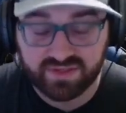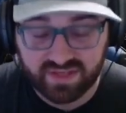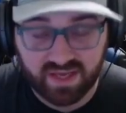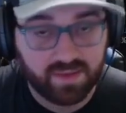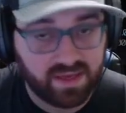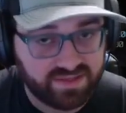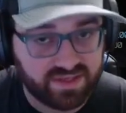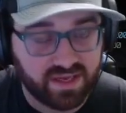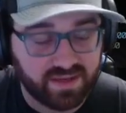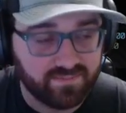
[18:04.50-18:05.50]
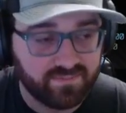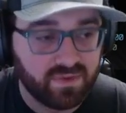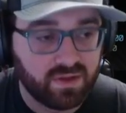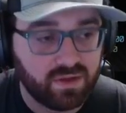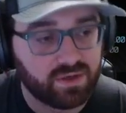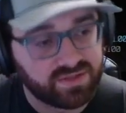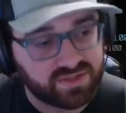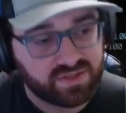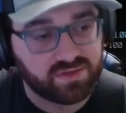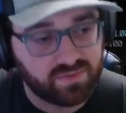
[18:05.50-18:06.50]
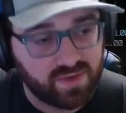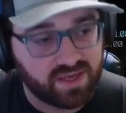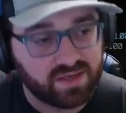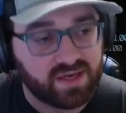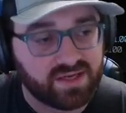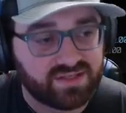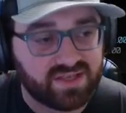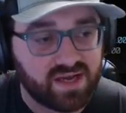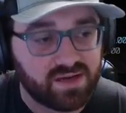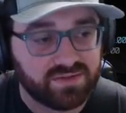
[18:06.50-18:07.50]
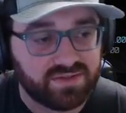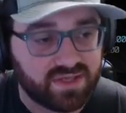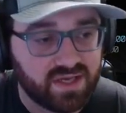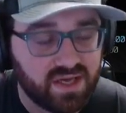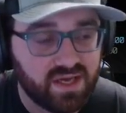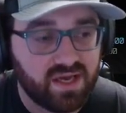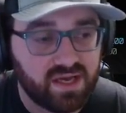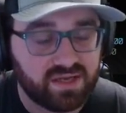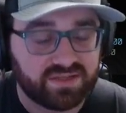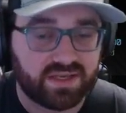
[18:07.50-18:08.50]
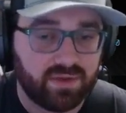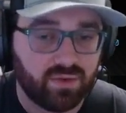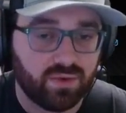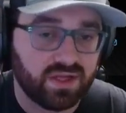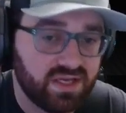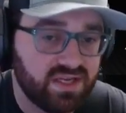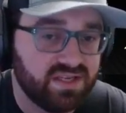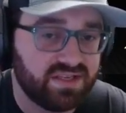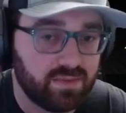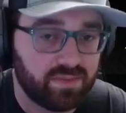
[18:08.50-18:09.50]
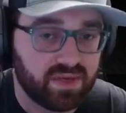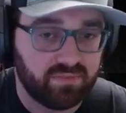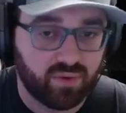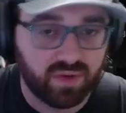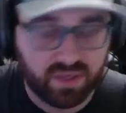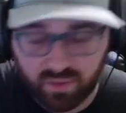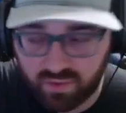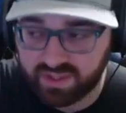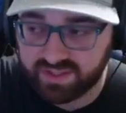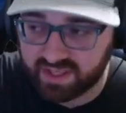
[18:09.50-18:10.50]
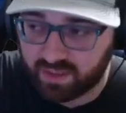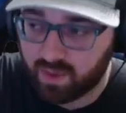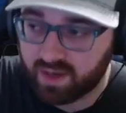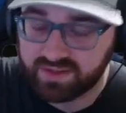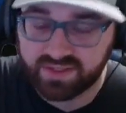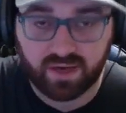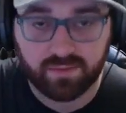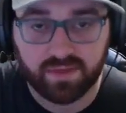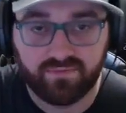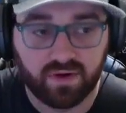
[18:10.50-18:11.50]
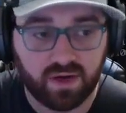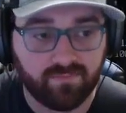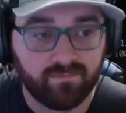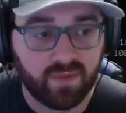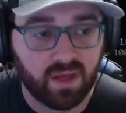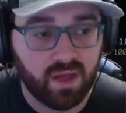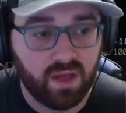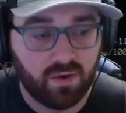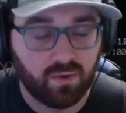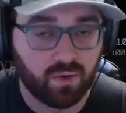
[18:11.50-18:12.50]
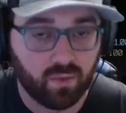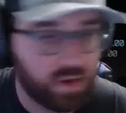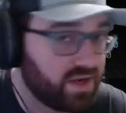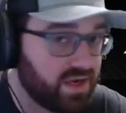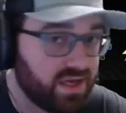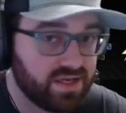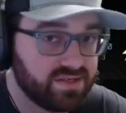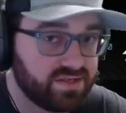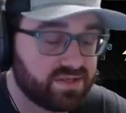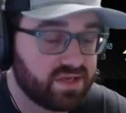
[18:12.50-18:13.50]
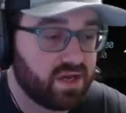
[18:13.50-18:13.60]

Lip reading: the same headset, you're going to start to recognize sounds, and it's going to be really easy to pinpoint noise, like where it's coming from or what it is,